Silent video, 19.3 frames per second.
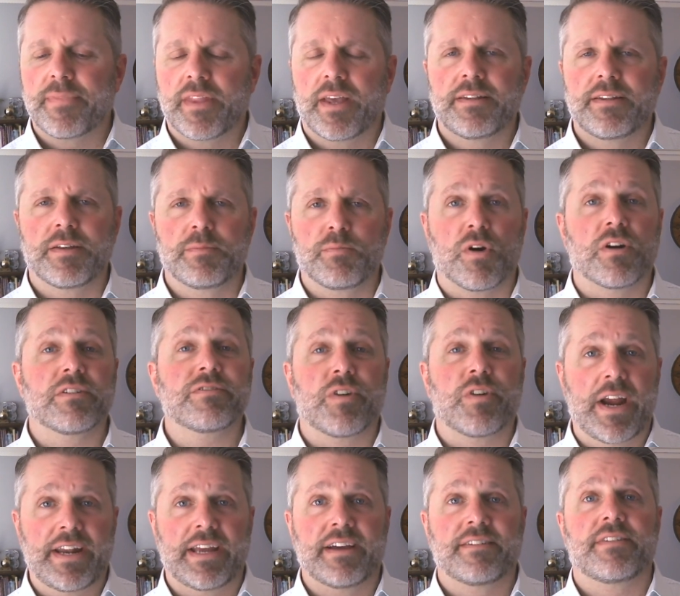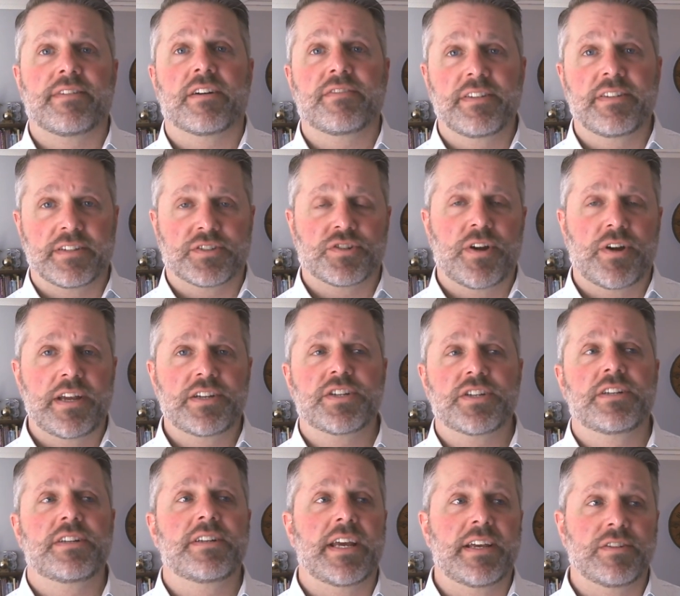the MERV rating of our
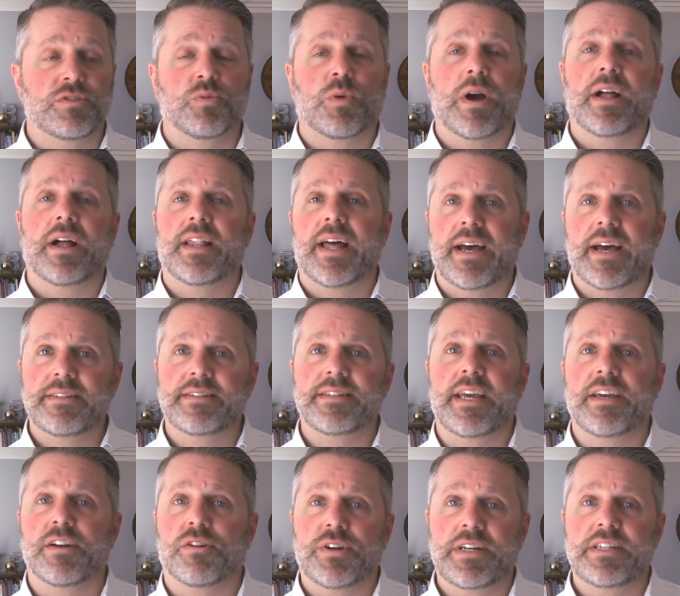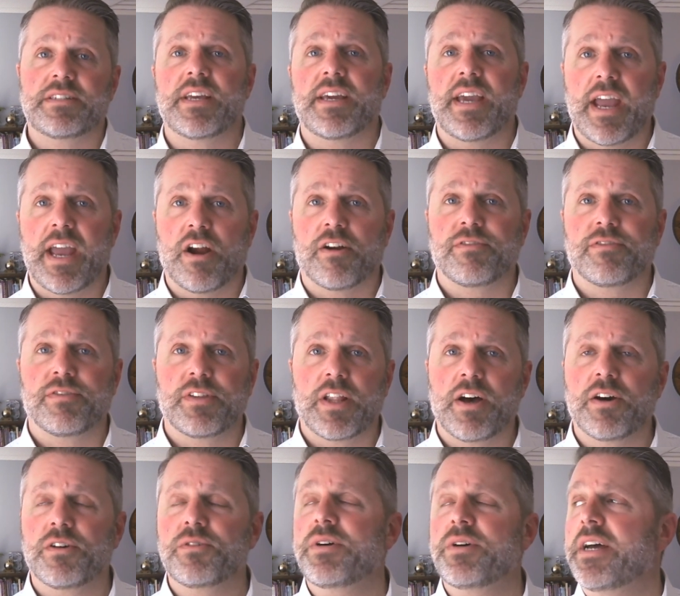filtration, as well as increasing
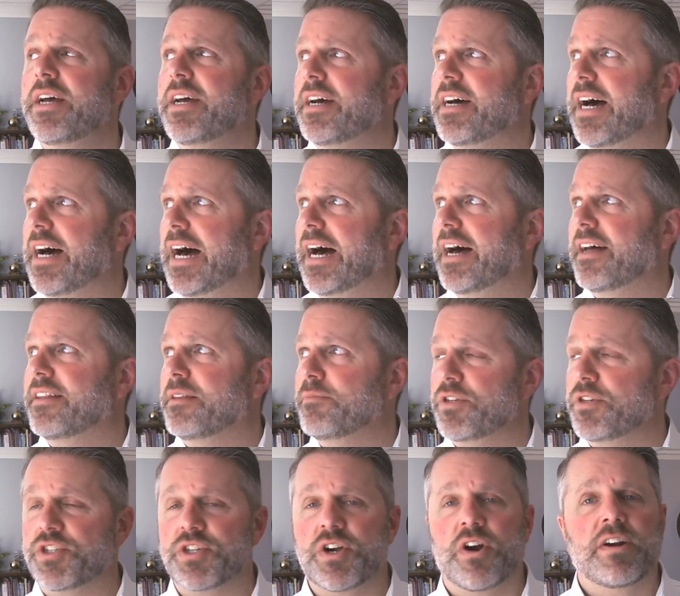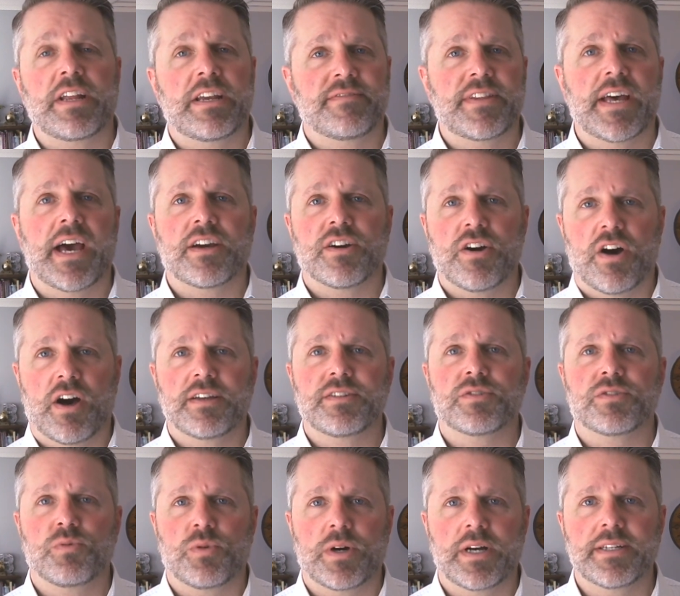airflow. The majority of that
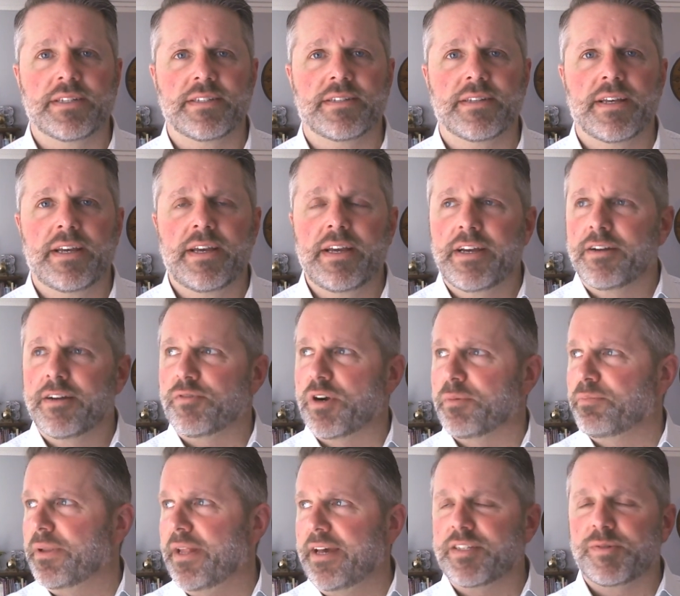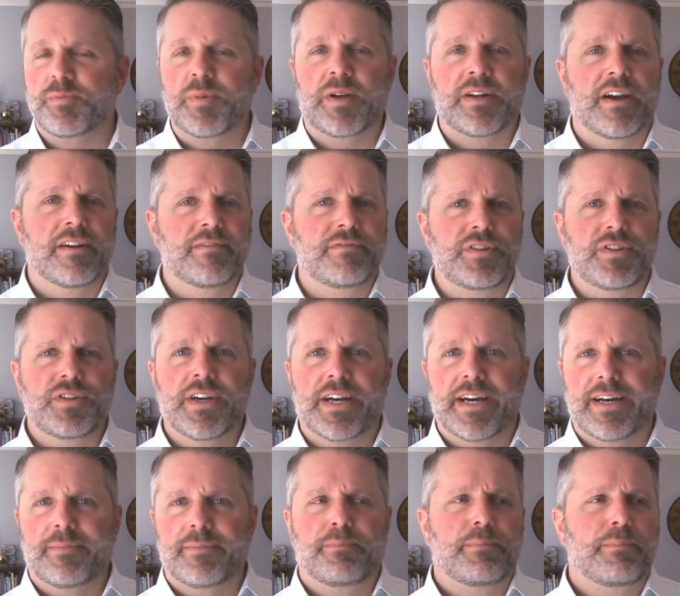cost was replacement of
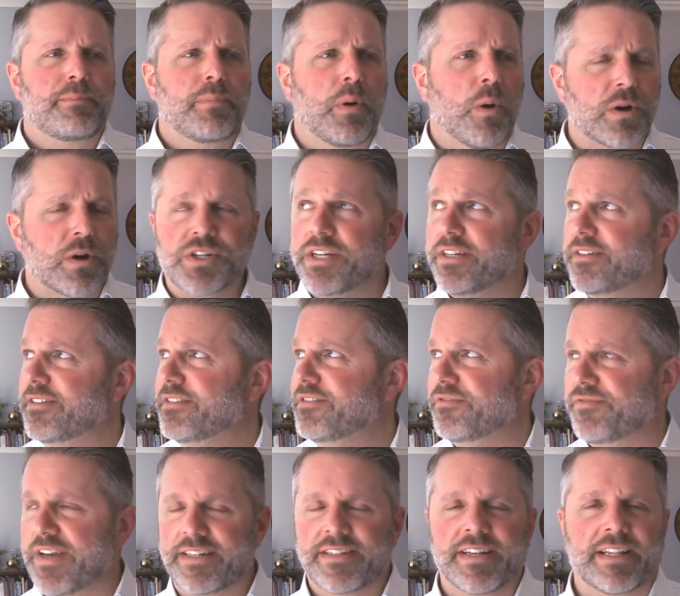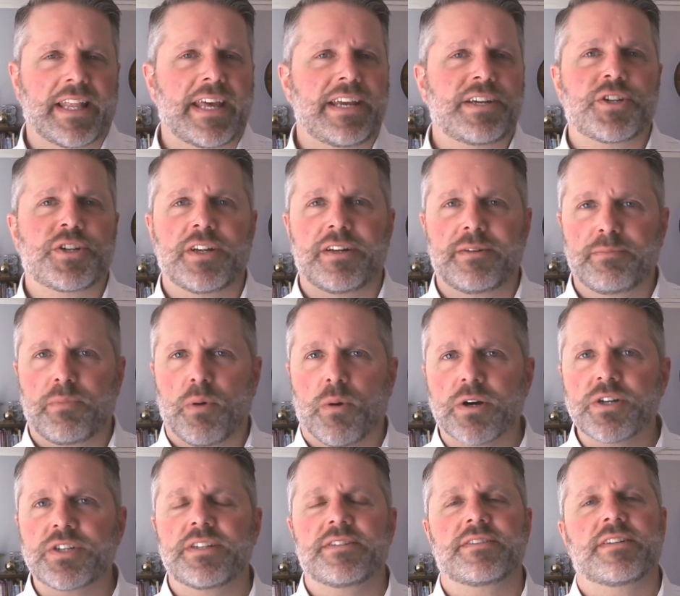portions, ventilation,
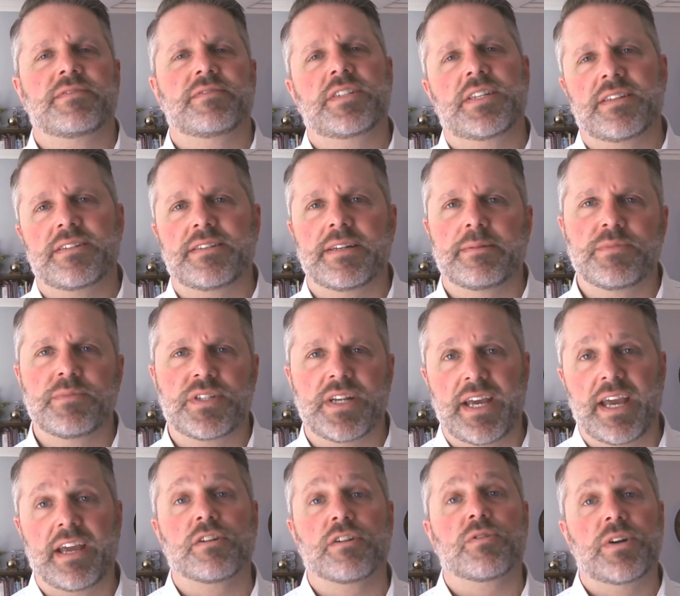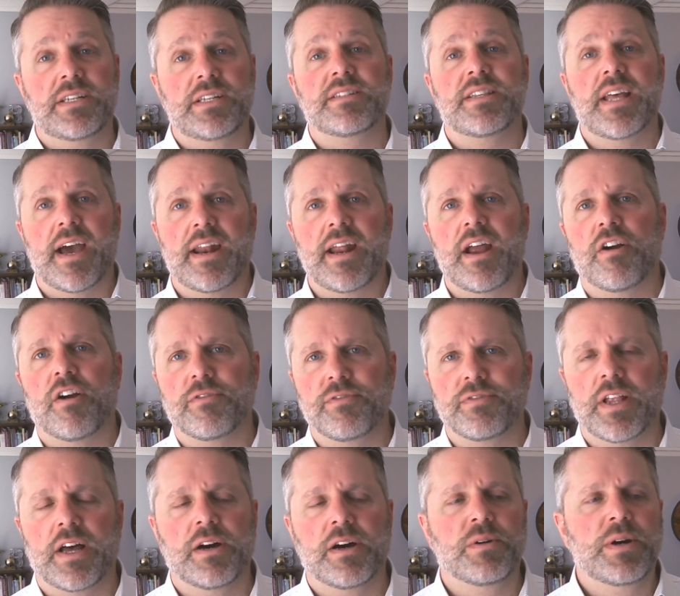portions of systems to increase that
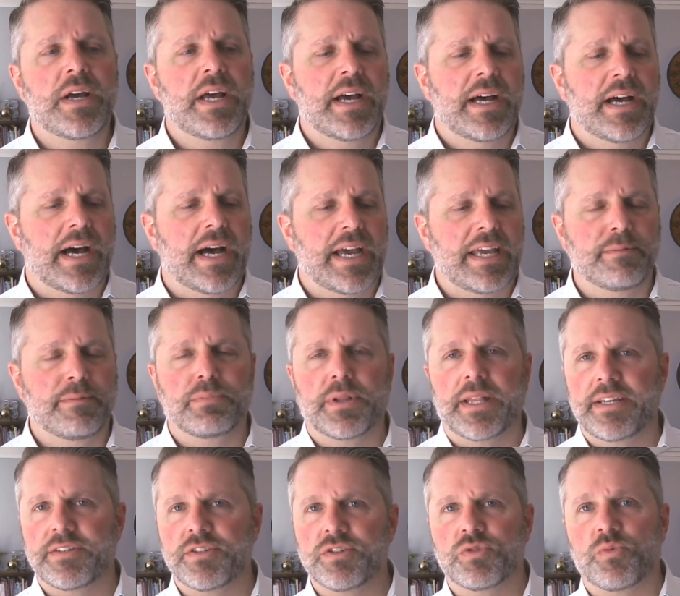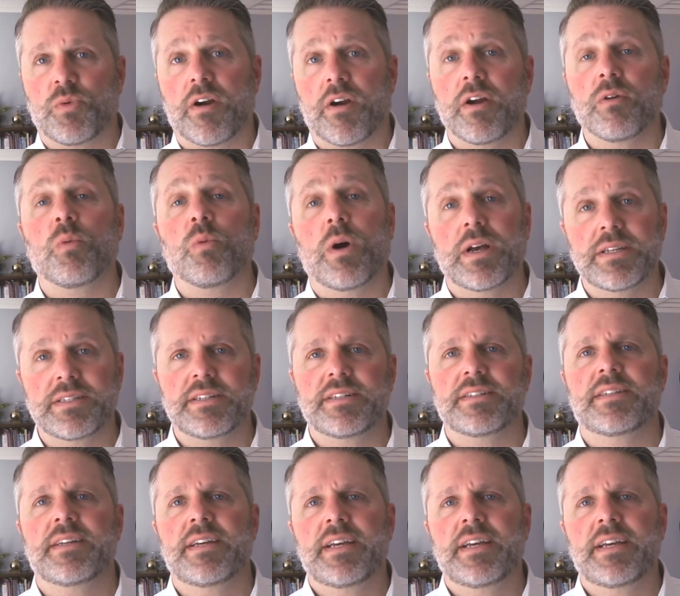airflow in places where it wasn't